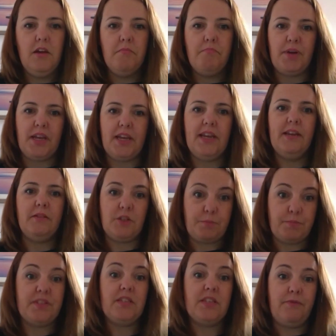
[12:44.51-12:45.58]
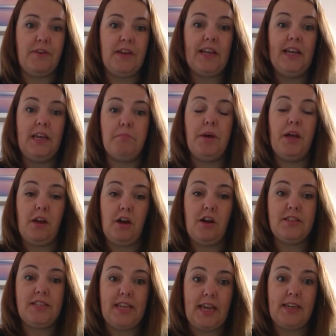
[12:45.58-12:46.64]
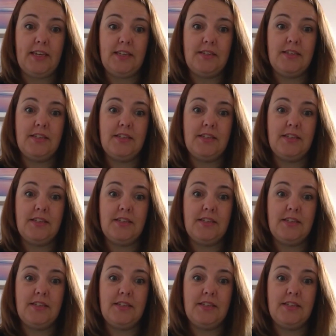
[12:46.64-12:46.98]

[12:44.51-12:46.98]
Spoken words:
but it's specifically in Pilates,